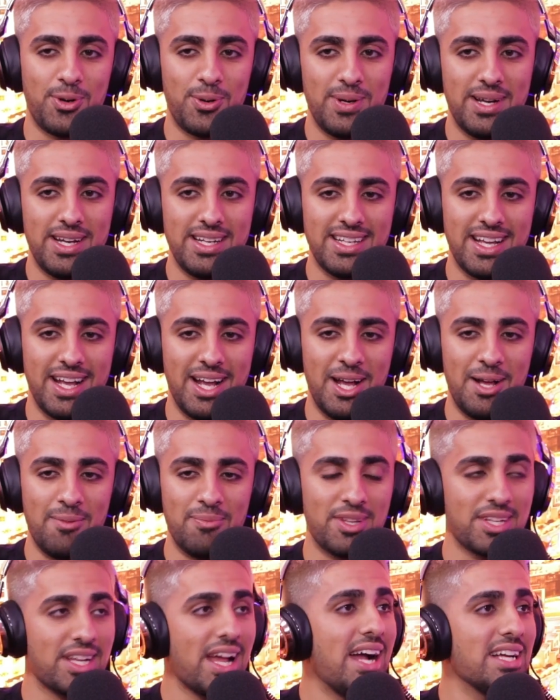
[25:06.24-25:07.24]
forward,
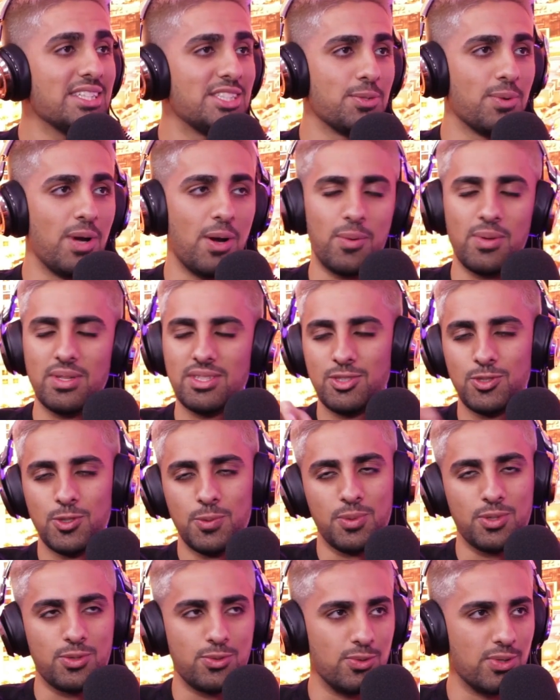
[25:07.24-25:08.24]
the guy she went with,
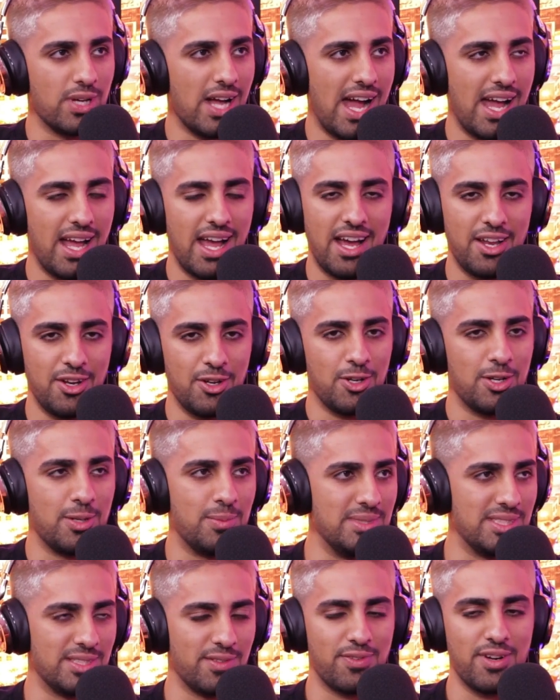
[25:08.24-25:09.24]
super cool guy. I know
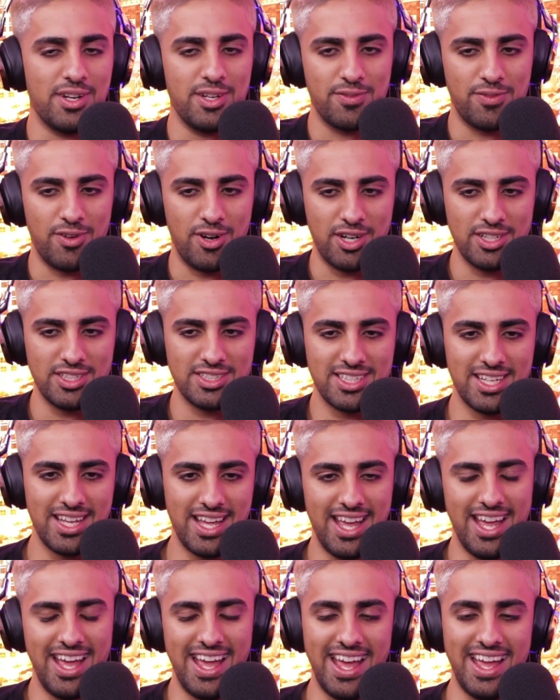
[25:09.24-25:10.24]
him. He's a friend of ours.
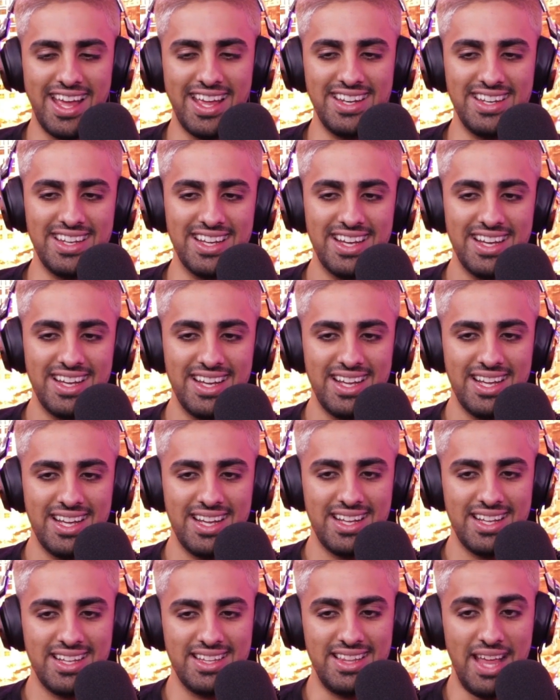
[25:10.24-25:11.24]
And
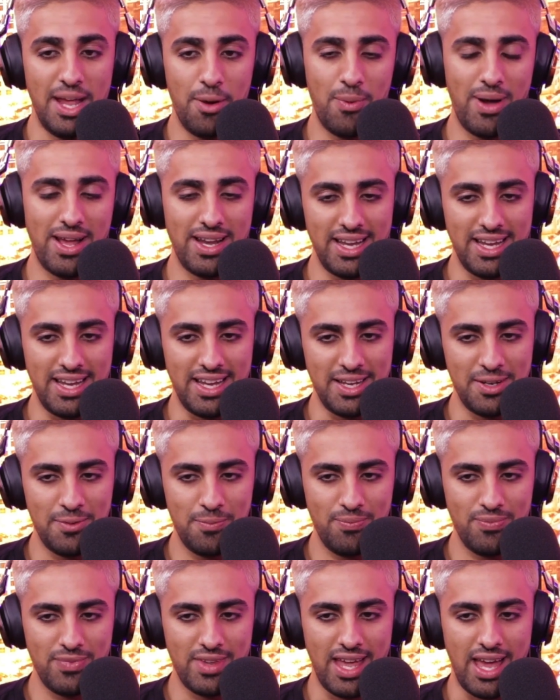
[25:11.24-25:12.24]
they went
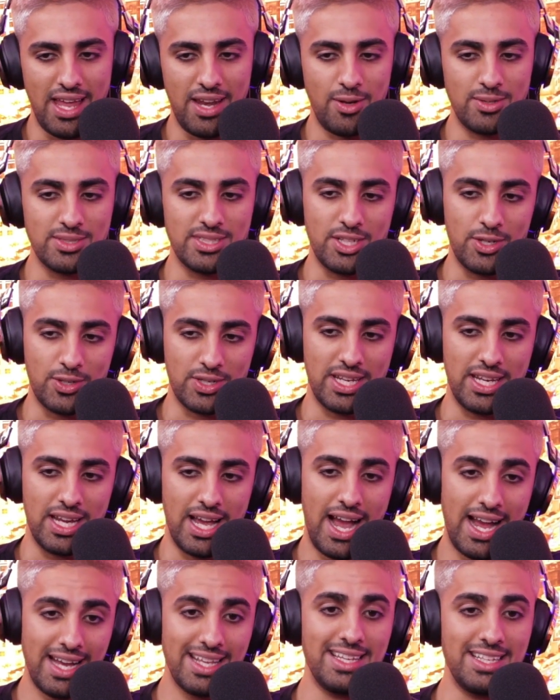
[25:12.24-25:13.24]
in and I was like, okay,
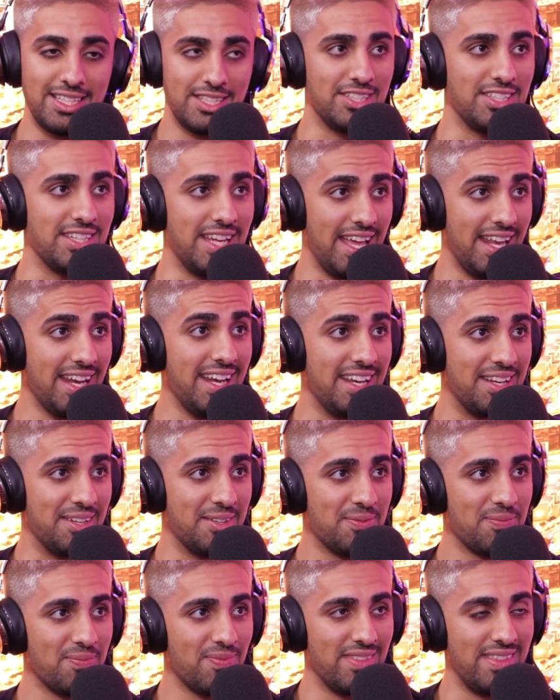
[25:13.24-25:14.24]
I need to get in.
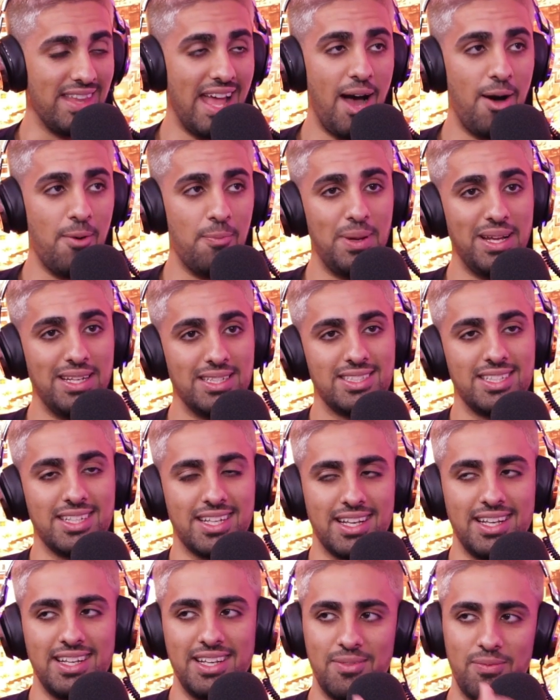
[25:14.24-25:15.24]
Now,
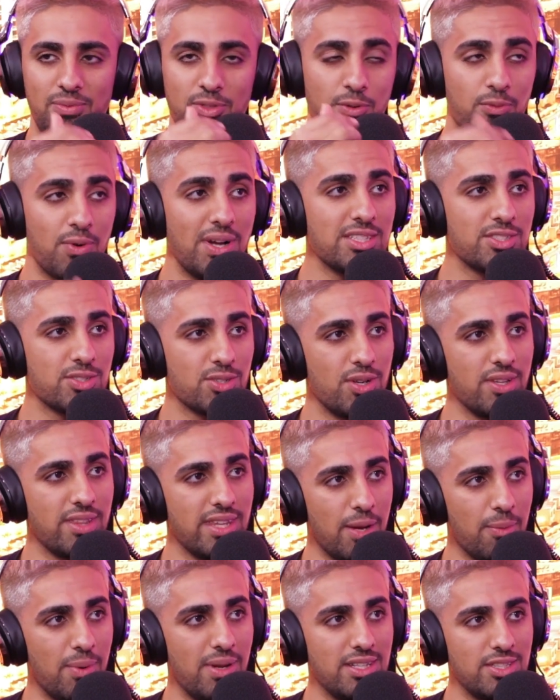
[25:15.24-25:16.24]
basically, the restaurant
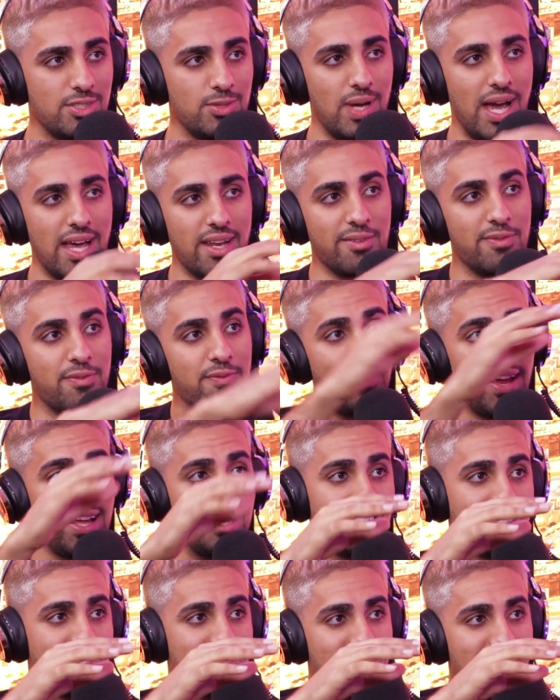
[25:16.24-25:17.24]
they went into had a
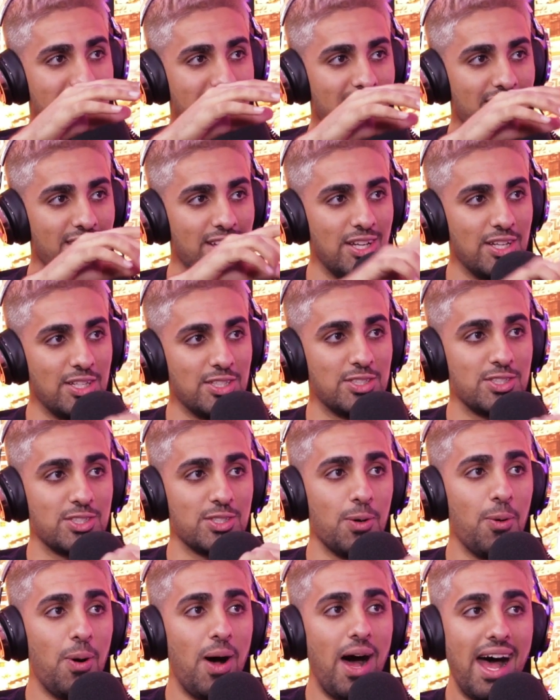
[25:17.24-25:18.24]
fence.
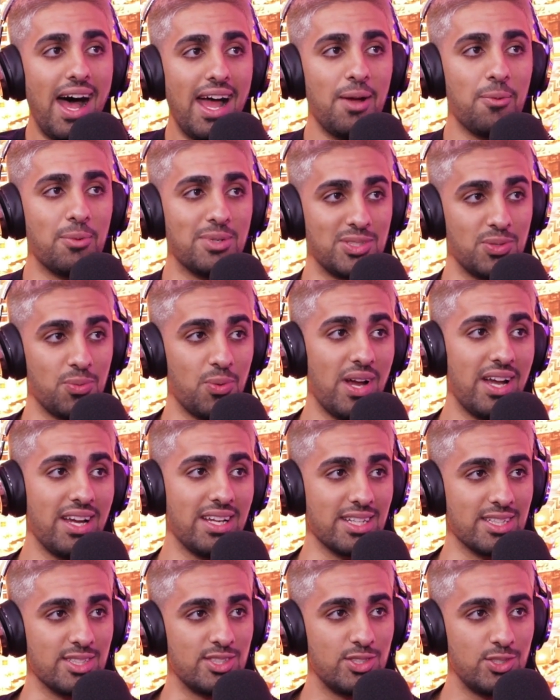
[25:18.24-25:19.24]
So I was
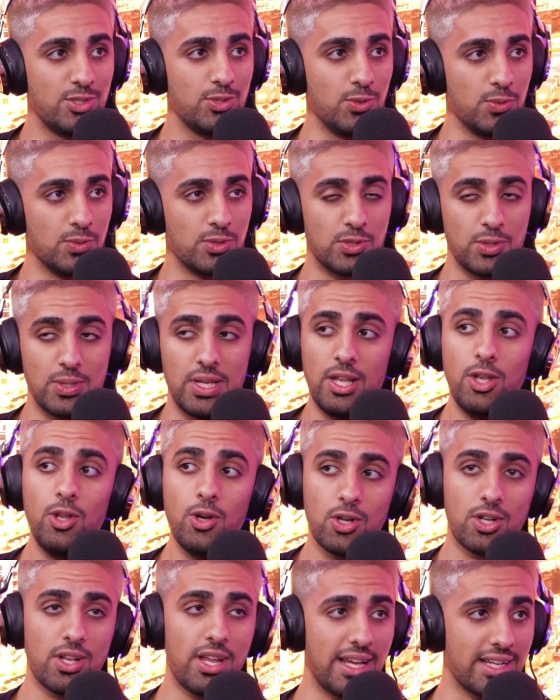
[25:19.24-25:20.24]
wearing a suit. So it
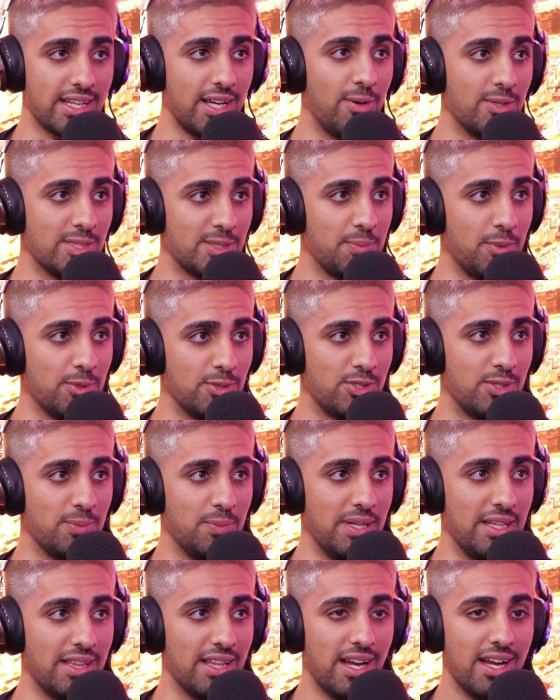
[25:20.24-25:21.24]
looked like I was supposed to
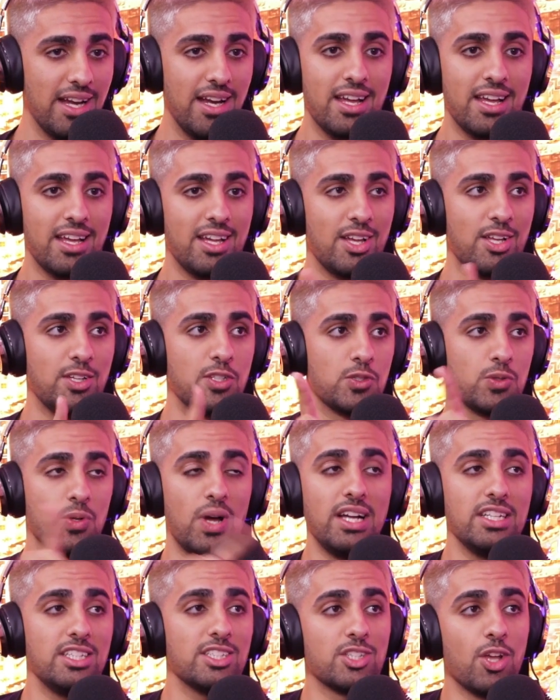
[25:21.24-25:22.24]
be there. So
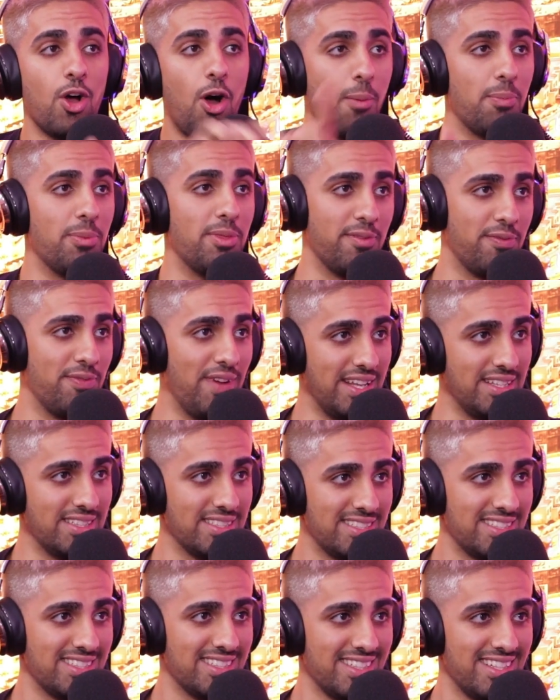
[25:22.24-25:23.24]
I just hopped the
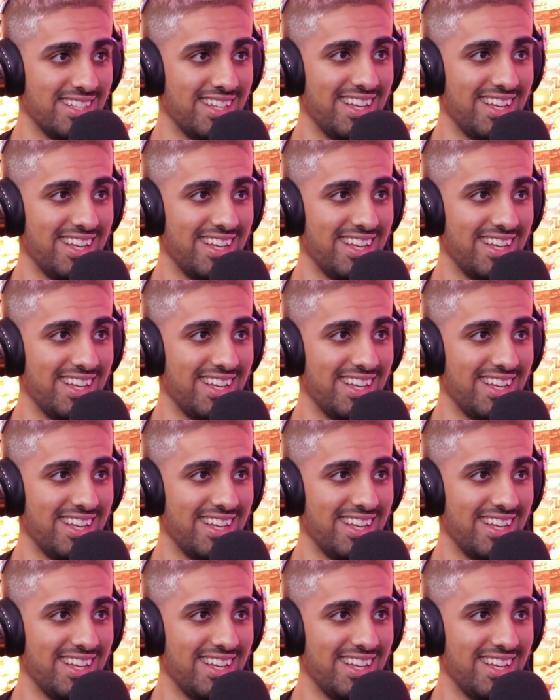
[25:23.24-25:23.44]
fence.